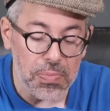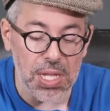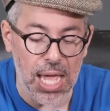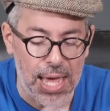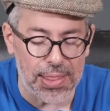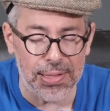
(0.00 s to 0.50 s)

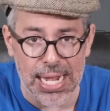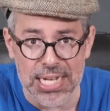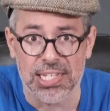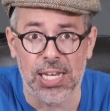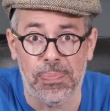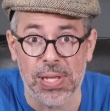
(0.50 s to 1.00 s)
the late
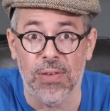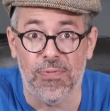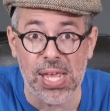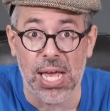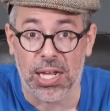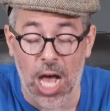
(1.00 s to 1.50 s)
CP and
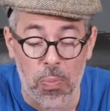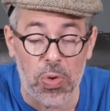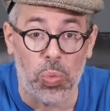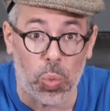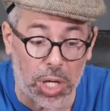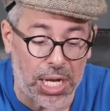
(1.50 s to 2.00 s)
VIA, come with
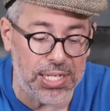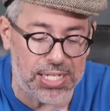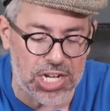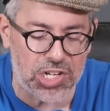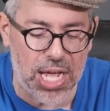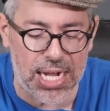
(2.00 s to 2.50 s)
working
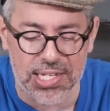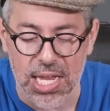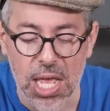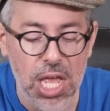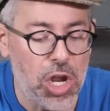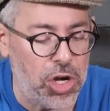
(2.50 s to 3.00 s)
ditch lights.
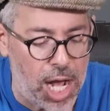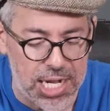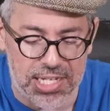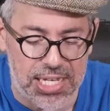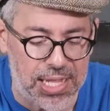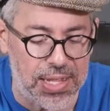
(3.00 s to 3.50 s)
You're not
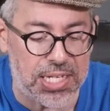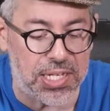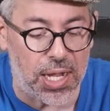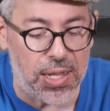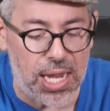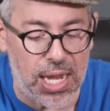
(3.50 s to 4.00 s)
seeing this
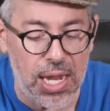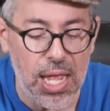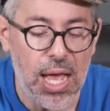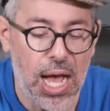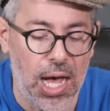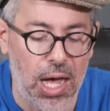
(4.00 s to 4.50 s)
on the
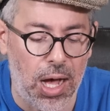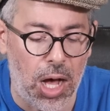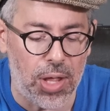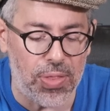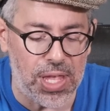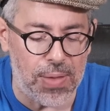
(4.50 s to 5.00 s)

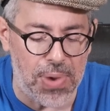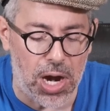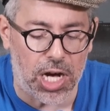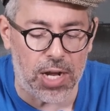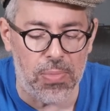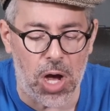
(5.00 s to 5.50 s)

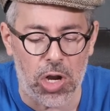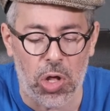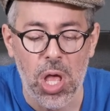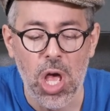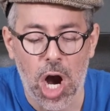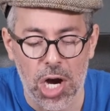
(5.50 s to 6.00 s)
American
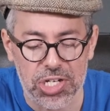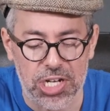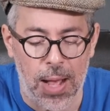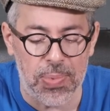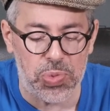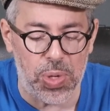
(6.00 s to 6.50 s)
model. Ours
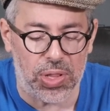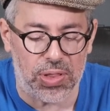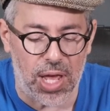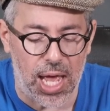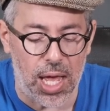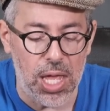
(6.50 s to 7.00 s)
comes with
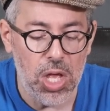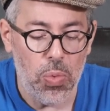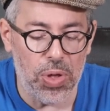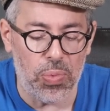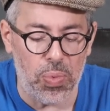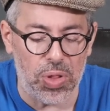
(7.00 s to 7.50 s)

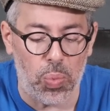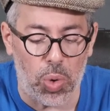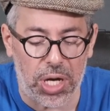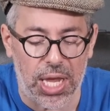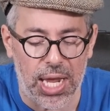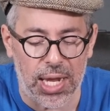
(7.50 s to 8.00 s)

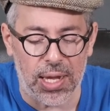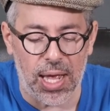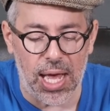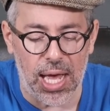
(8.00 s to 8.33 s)
working